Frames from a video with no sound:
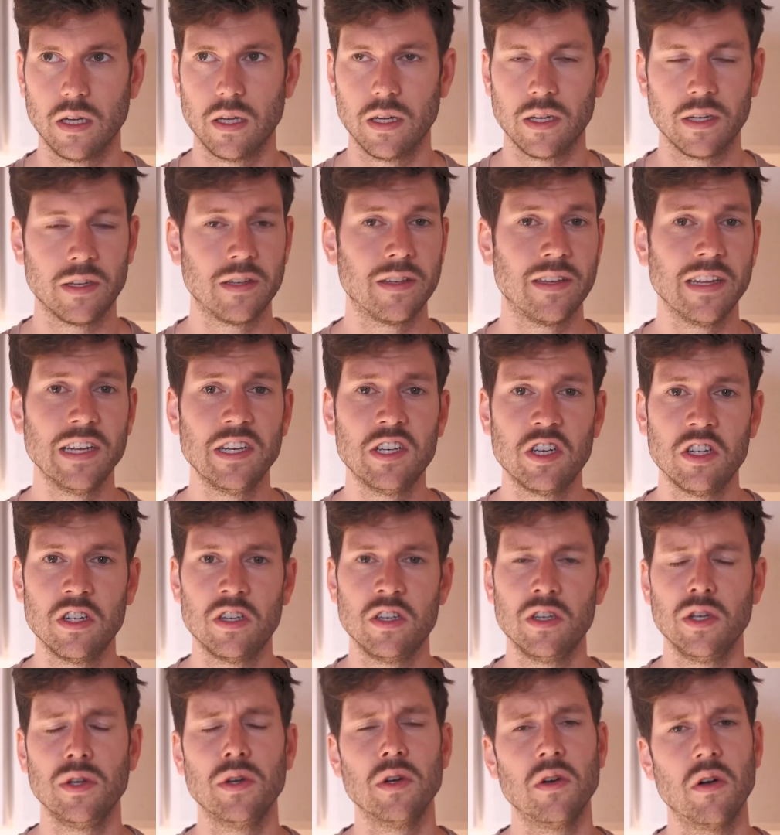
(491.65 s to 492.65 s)
It
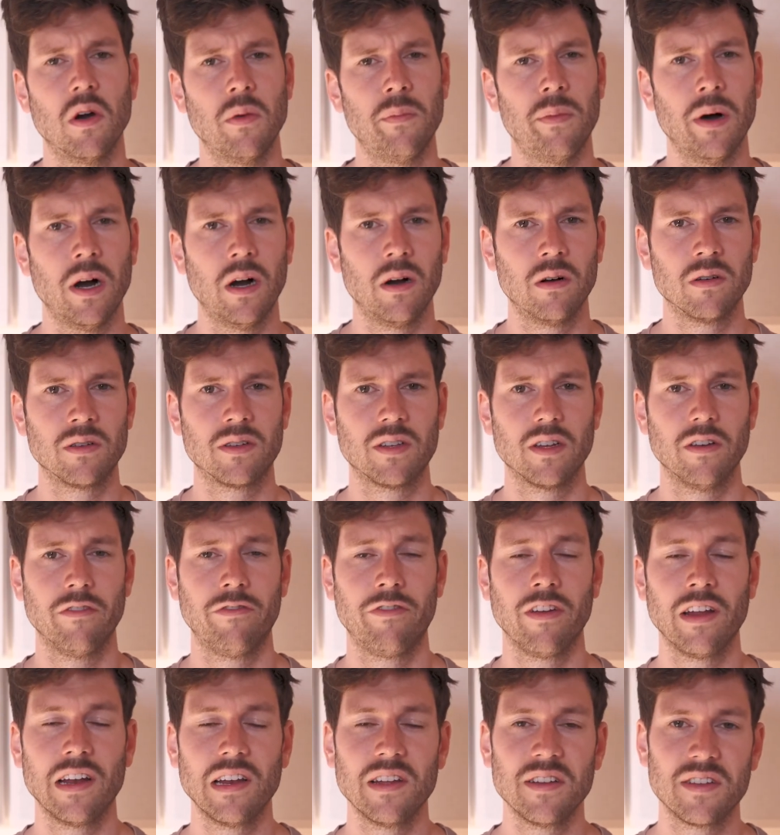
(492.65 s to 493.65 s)
teaches you about
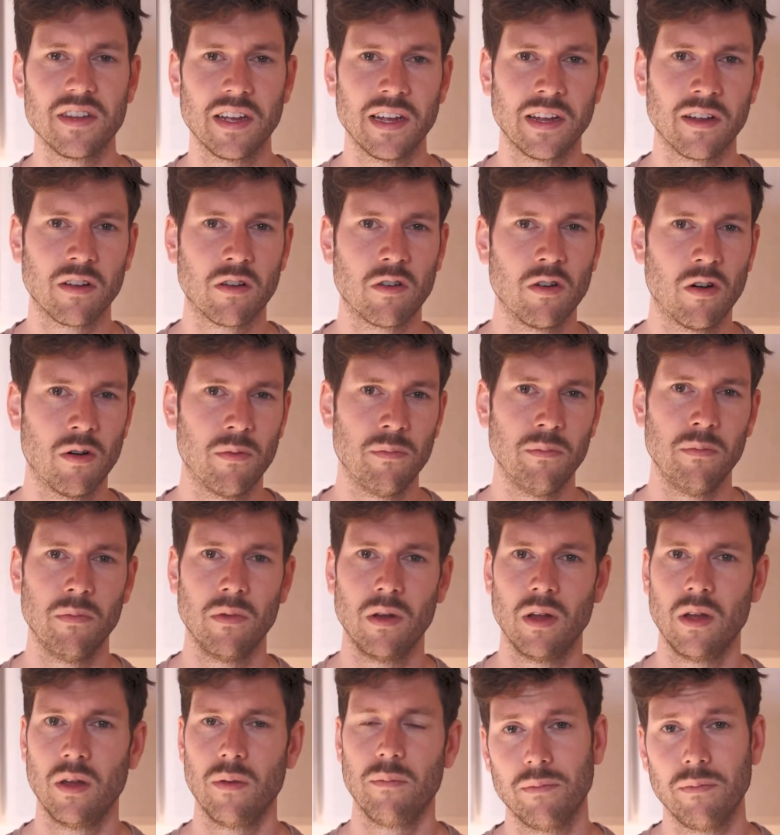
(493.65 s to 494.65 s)
affiliate
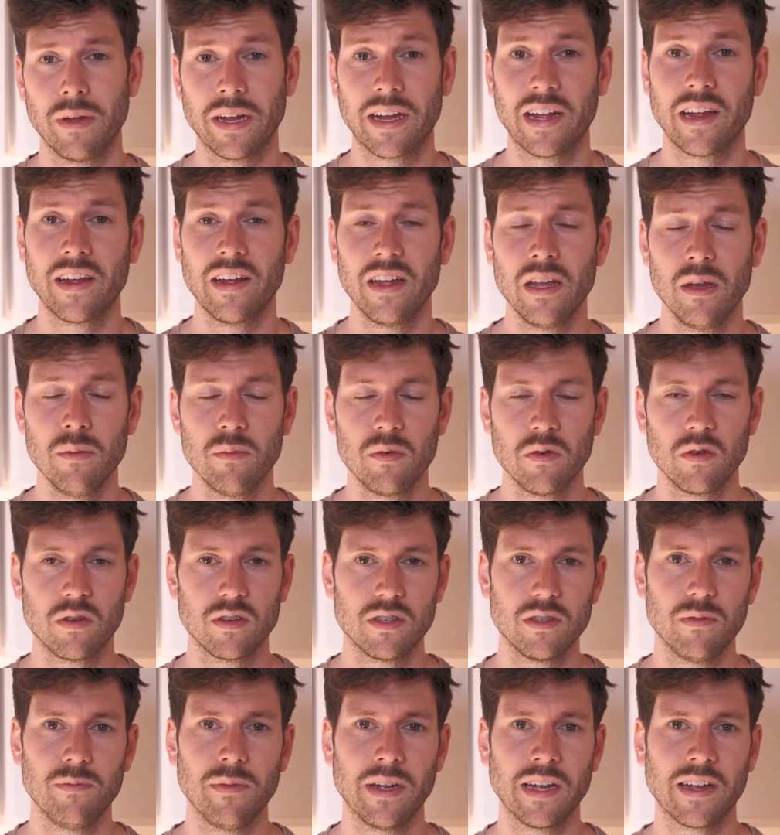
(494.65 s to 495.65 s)
income, making
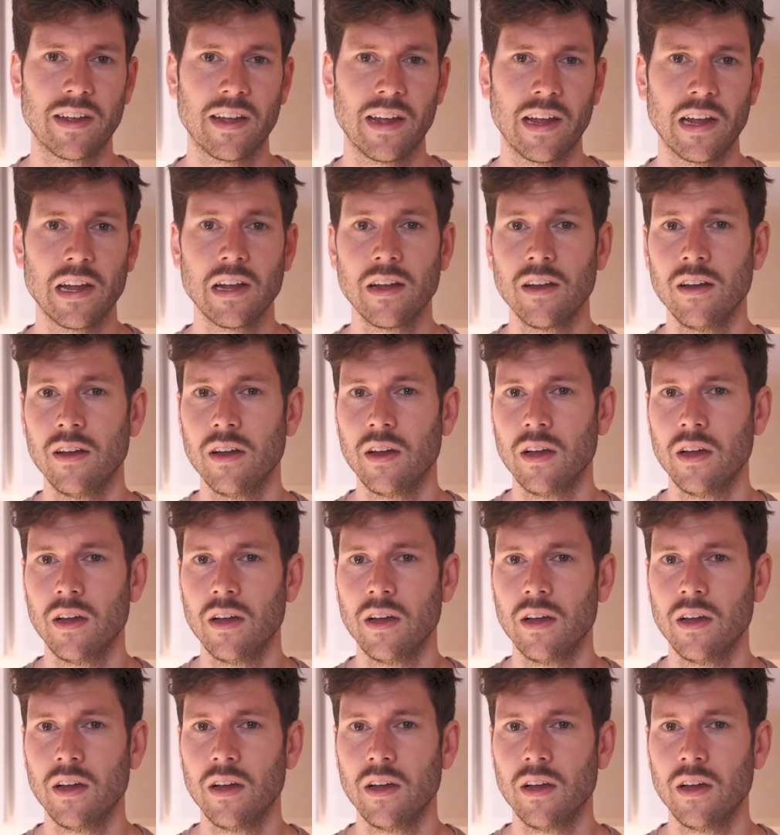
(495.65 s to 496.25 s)
ebooks, making